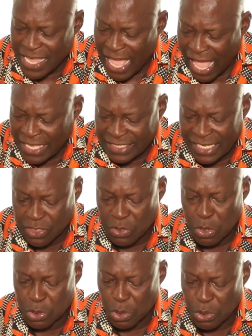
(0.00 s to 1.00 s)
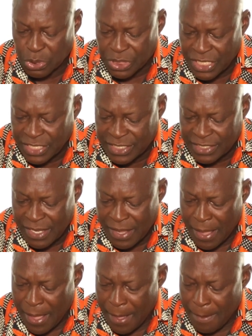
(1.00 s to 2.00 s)
the answers or solutions
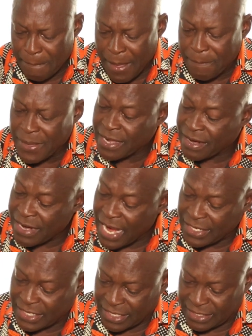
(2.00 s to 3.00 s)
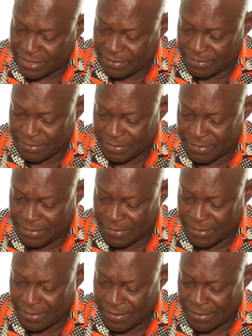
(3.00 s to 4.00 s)
may be created.
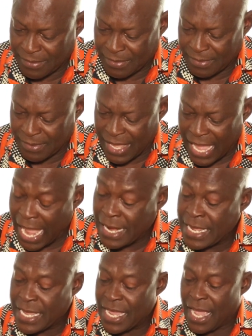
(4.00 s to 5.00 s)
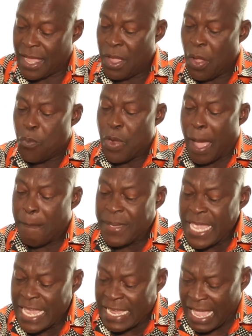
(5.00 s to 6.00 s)
And here we are
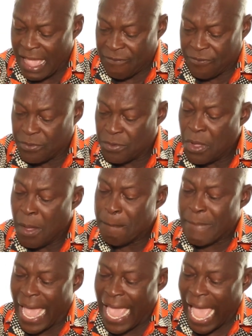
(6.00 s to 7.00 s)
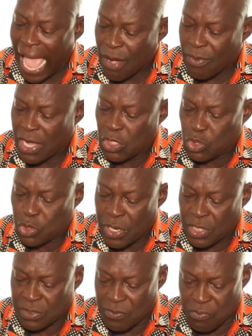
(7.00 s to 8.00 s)
being careful by our
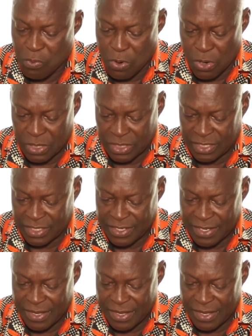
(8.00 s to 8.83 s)
choice of words.